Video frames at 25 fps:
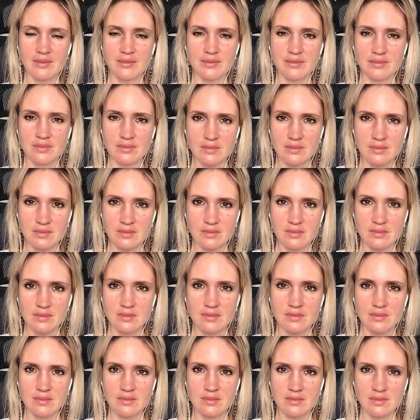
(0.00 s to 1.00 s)
yeah.
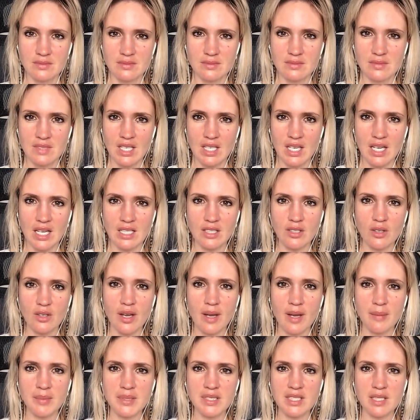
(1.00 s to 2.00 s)
And
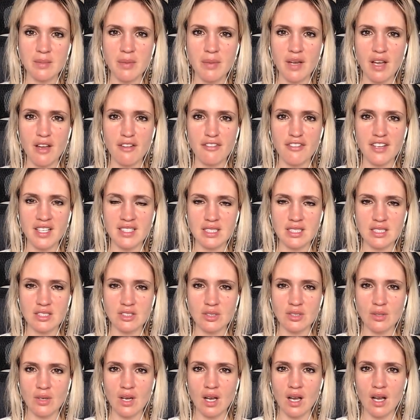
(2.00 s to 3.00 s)
you're absolutely perfect
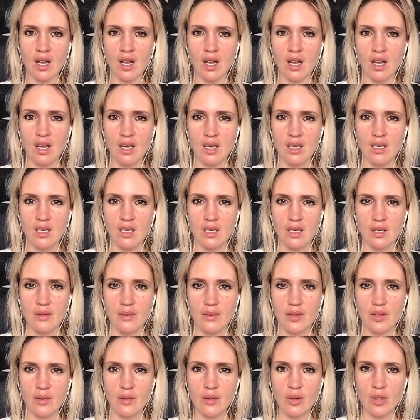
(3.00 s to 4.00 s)
as you are,
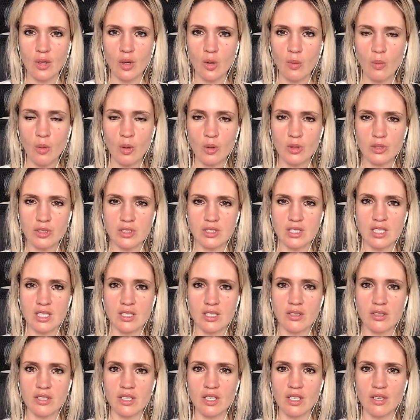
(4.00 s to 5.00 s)
with all your warts
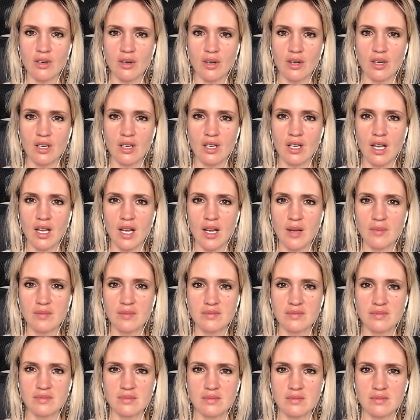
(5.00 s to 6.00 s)
and all your
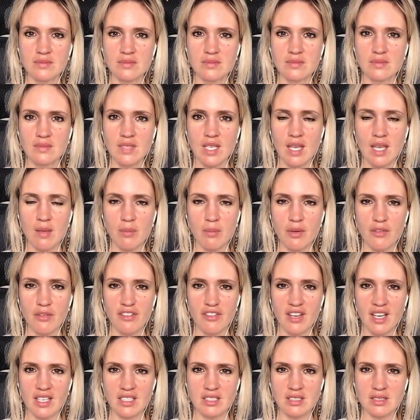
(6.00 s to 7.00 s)

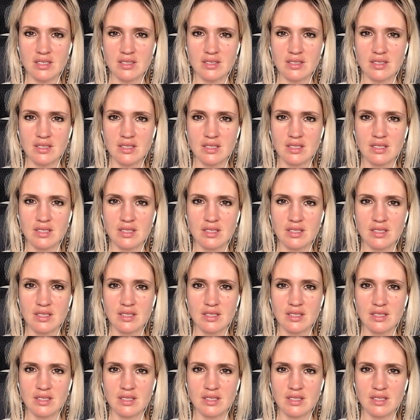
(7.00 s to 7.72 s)
imperfections.